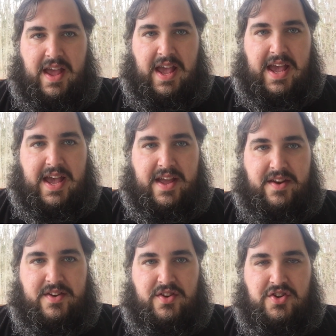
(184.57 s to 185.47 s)

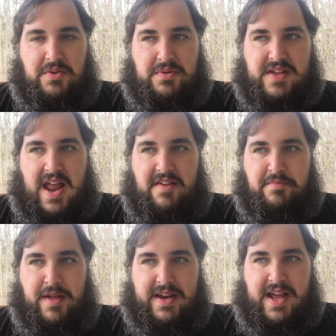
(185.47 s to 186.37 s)
And she was kind of
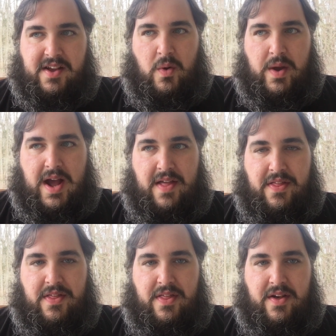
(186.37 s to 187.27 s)
planning on going
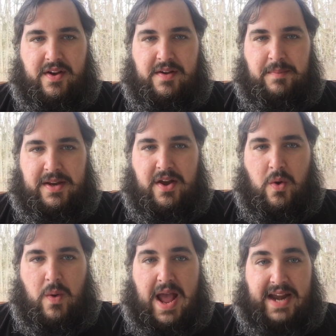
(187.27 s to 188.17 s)
on a
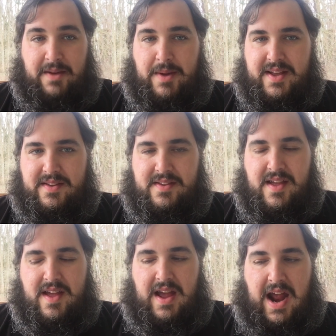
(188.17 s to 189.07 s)
Camino anyways.
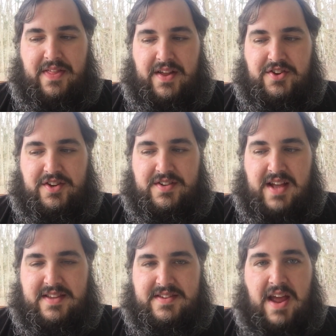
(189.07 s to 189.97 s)
And then she
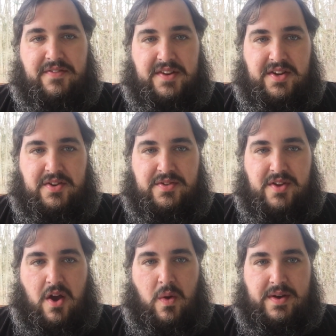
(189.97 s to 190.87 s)
decides definitely to do
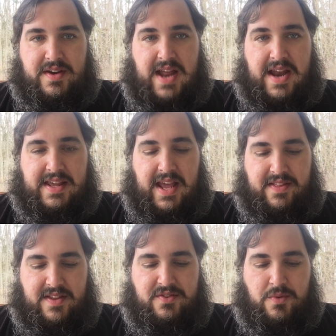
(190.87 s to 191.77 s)
so and to dedicate
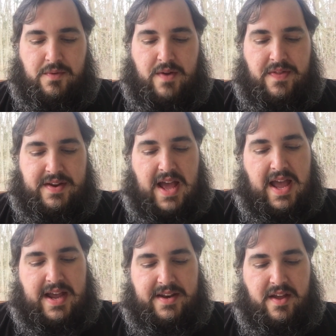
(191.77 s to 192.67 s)
this to her friend that
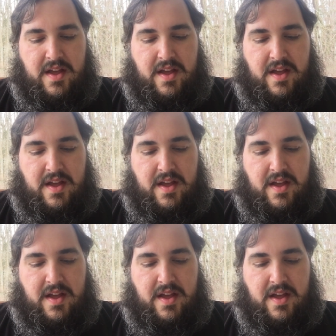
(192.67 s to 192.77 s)
died.